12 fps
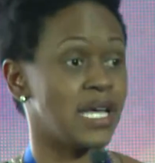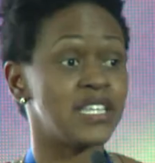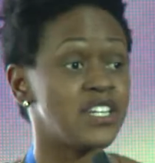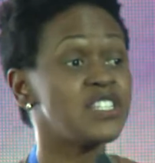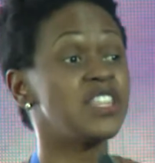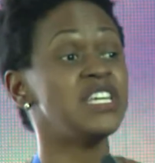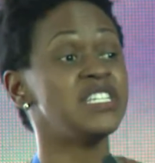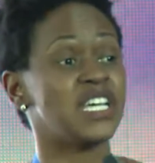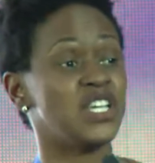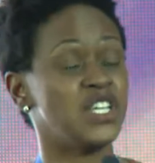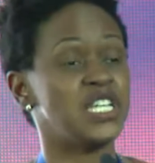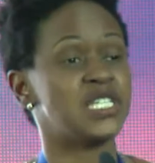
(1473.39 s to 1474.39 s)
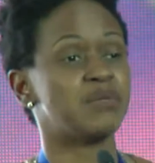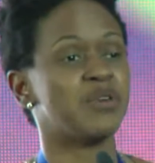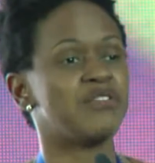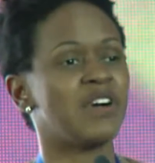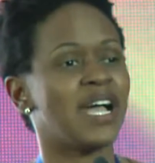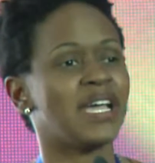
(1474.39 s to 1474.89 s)
Here are the things that you need to
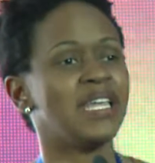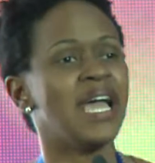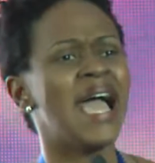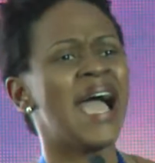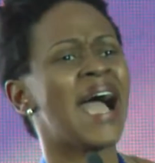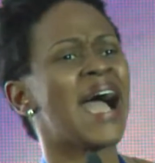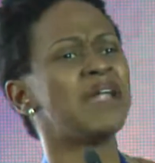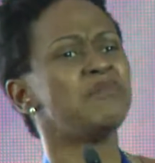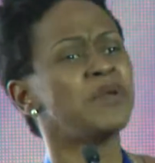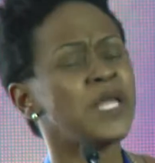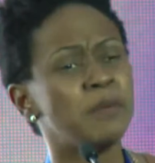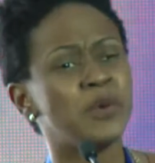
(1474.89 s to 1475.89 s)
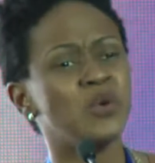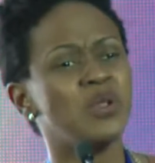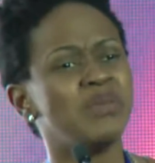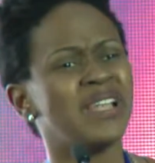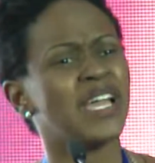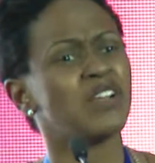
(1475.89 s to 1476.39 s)
provide. And people will
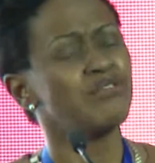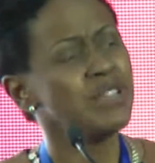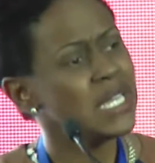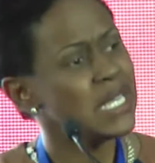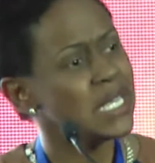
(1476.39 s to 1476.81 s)
be like, really?